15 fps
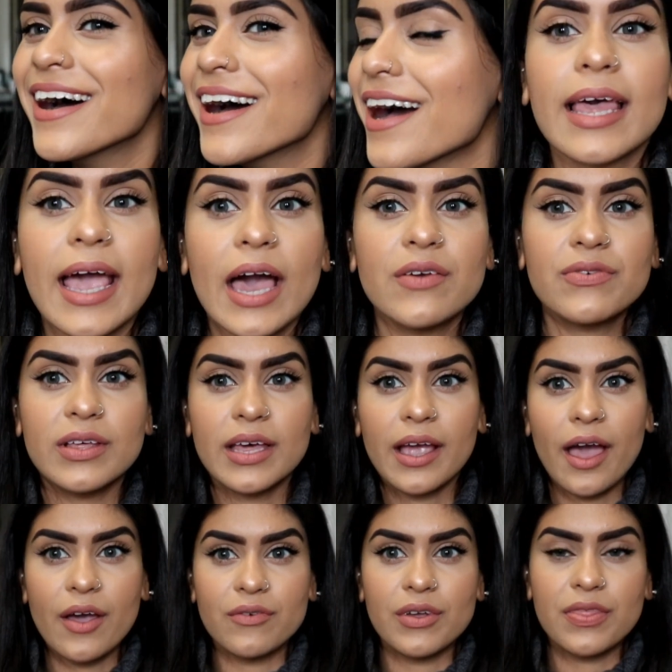Like I feel
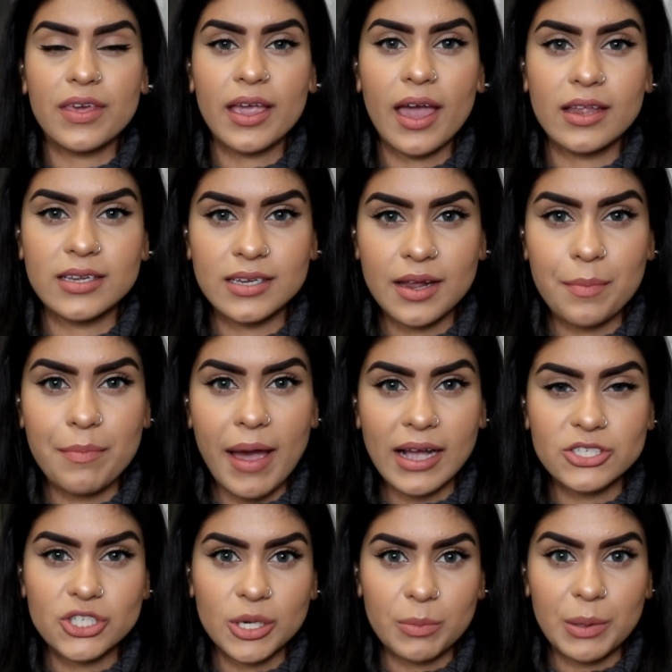like everything ended up
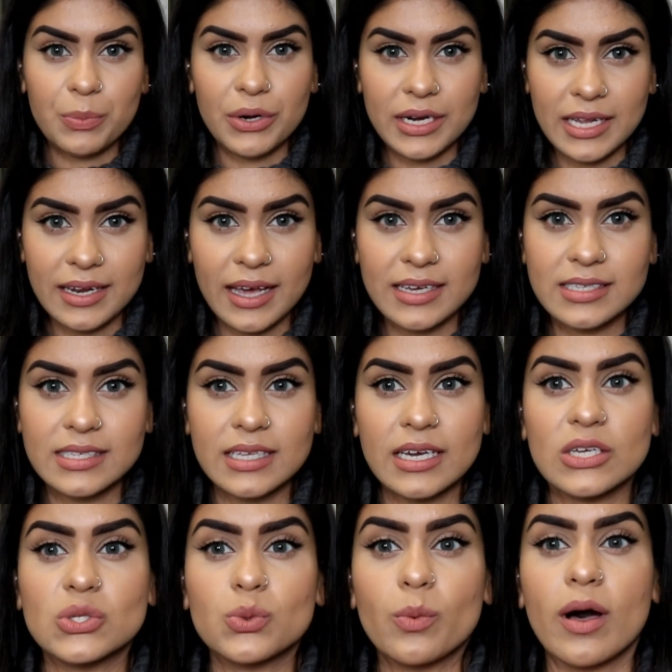matching me pretty
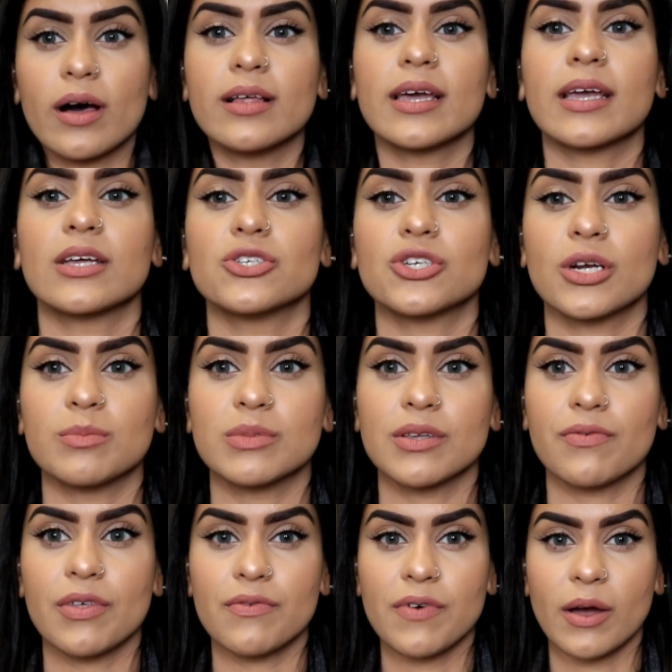nicely as well, like in terms
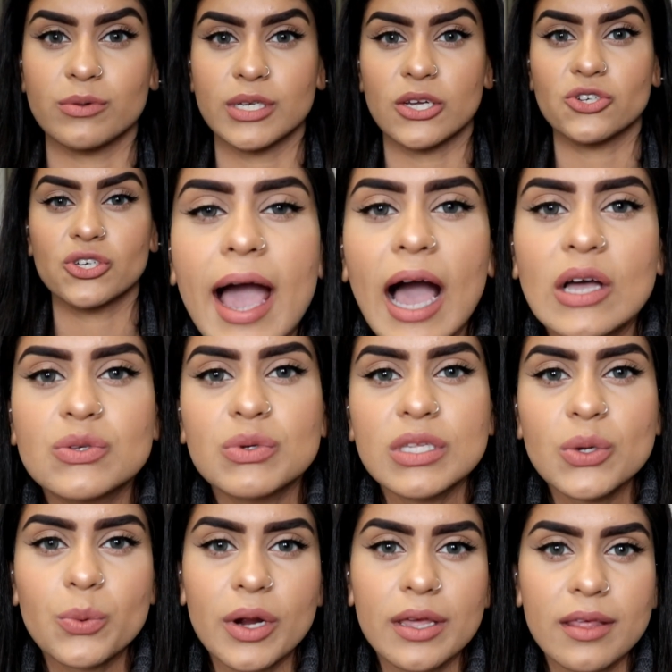of the foundation. I was
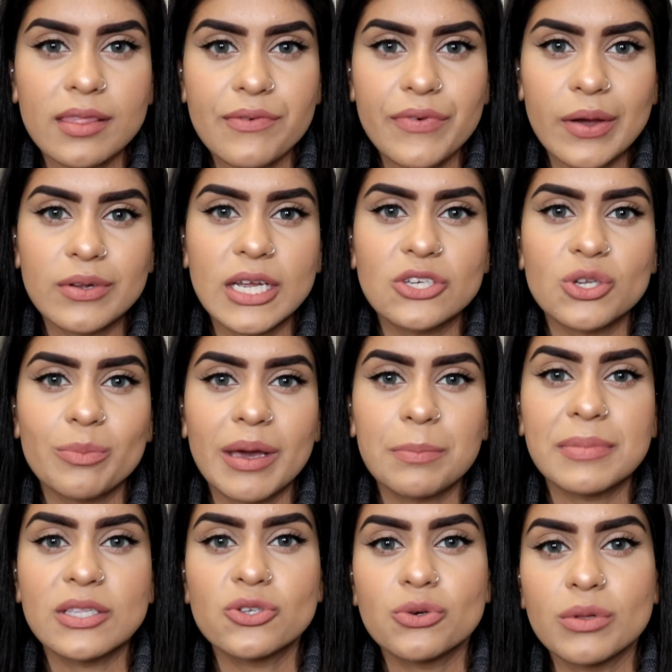really worried that the foundation
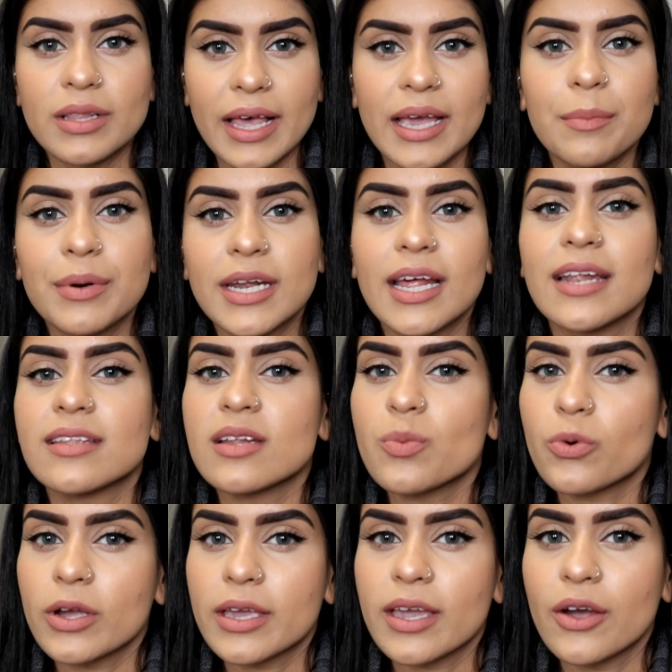might be too light, but it ended
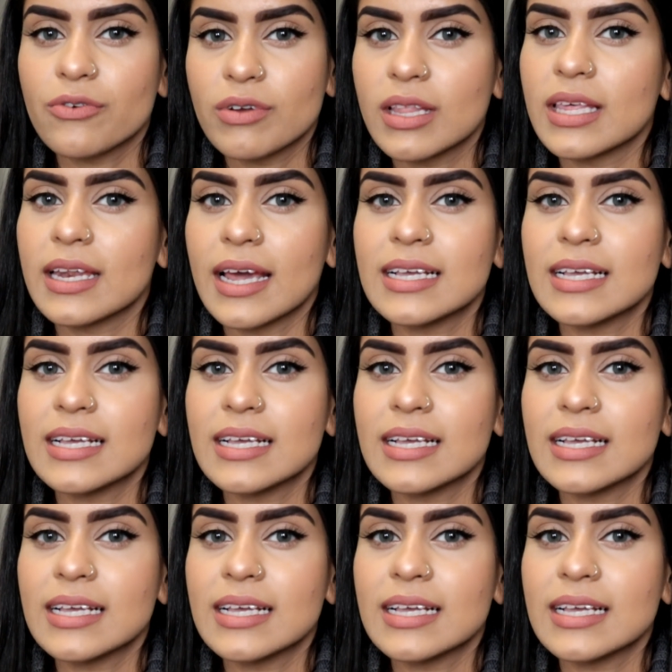up working out really